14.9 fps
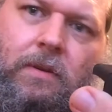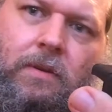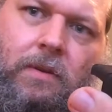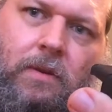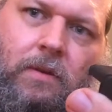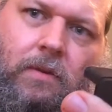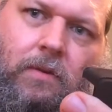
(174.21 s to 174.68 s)

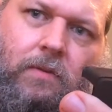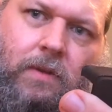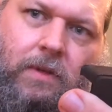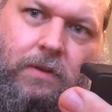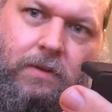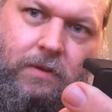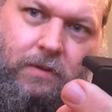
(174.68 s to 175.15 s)
so
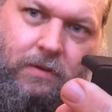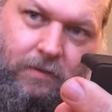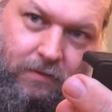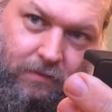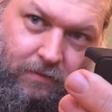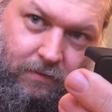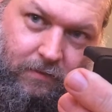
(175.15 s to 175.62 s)
this
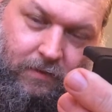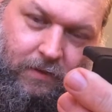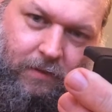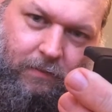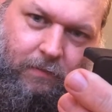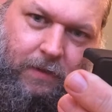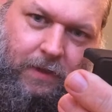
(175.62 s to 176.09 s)

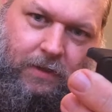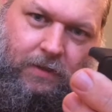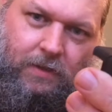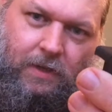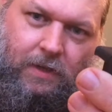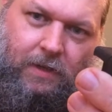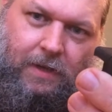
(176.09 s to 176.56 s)
can
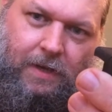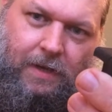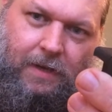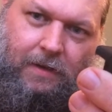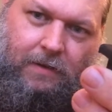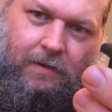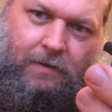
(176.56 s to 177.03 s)
extend
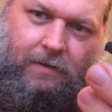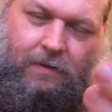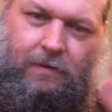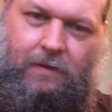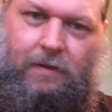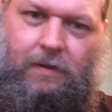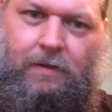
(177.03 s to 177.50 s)
that
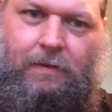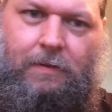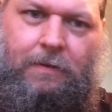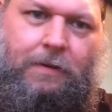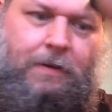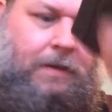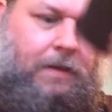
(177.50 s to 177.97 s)

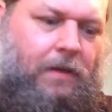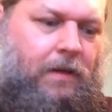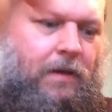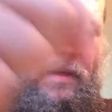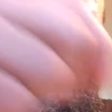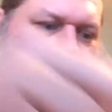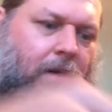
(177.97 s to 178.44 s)

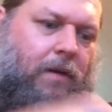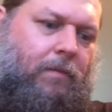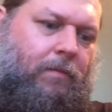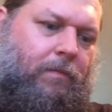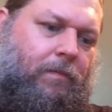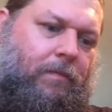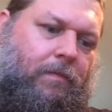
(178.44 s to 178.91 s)

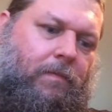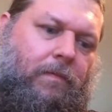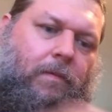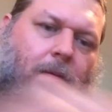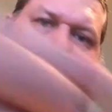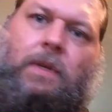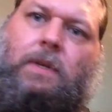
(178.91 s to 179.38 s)

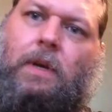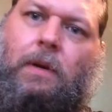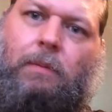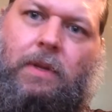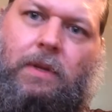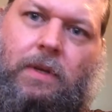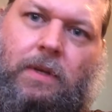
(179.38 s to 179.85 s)
from the
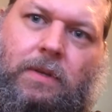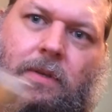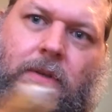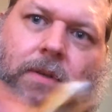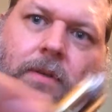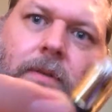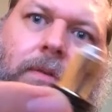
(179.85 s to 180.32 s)
top of
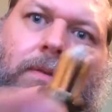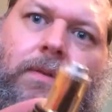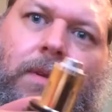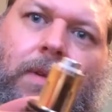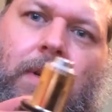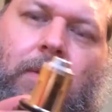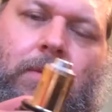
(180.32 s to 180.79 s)
this,
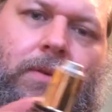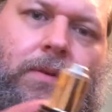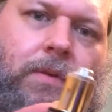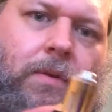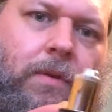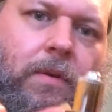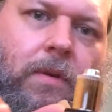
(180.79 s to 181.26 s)
so that would screw